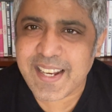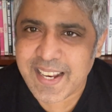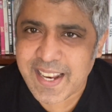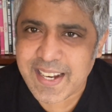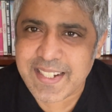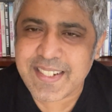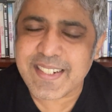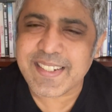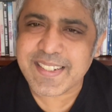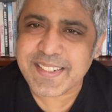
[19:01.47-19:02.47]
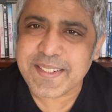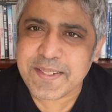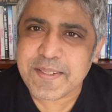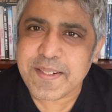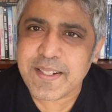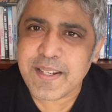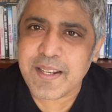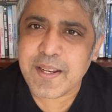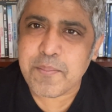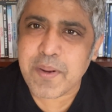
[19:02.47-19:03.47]
at
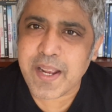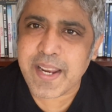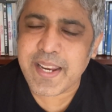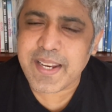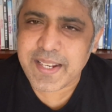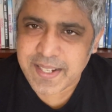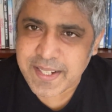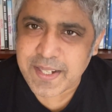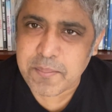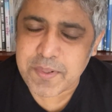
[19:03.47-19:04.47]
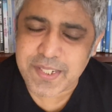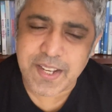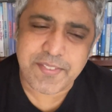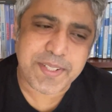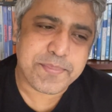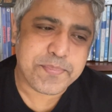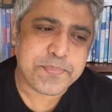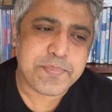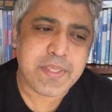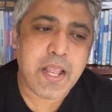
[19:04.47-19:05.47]
my number 7.
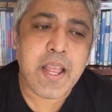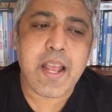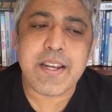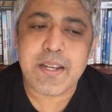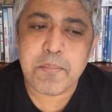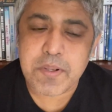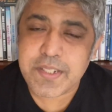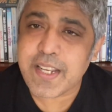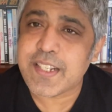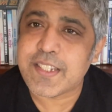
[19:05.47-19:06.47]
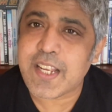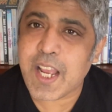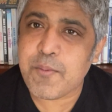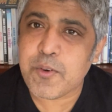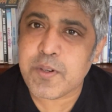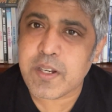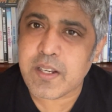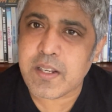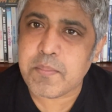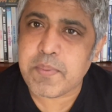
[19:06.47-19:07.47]
At number 6, I would
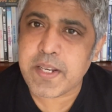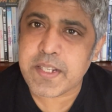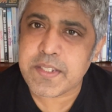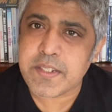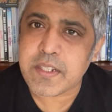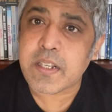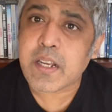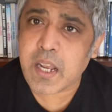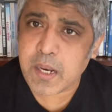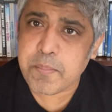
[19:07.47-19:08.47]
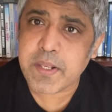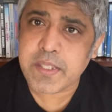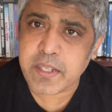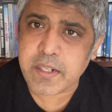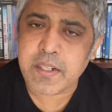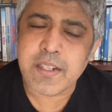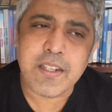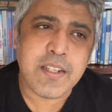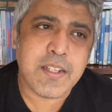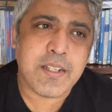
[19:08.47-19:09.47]
place Kala Patthar,
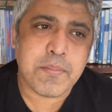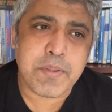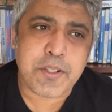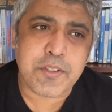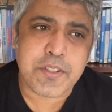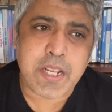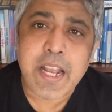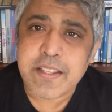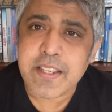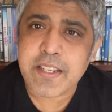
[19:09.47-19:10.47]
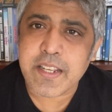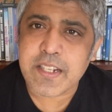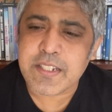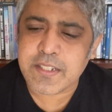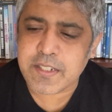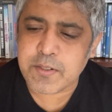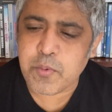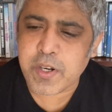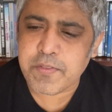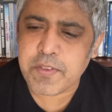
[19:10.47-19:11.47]
because I think it's
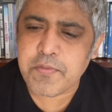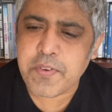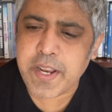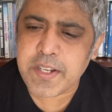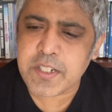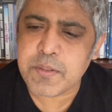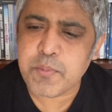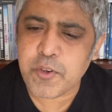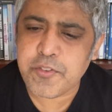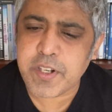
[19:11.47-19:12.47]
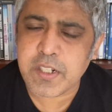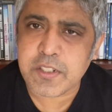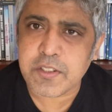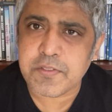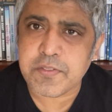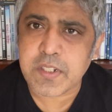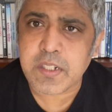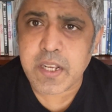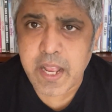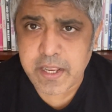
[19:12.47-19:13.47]
one of the finest portrayals of
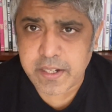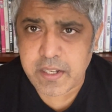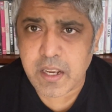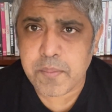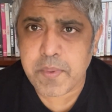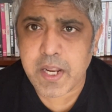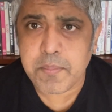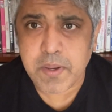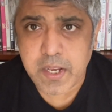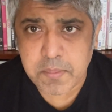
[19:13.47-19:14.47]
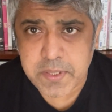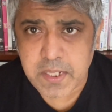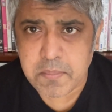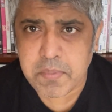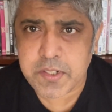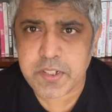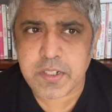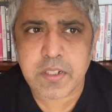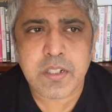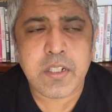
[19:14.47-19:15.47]
angry young man by Amitabh
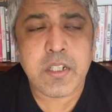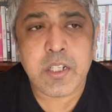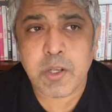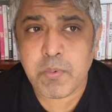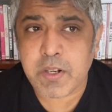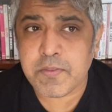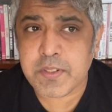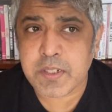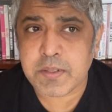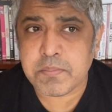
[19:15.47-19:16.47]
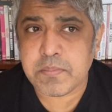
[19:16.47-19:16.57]
Bachchan. One of the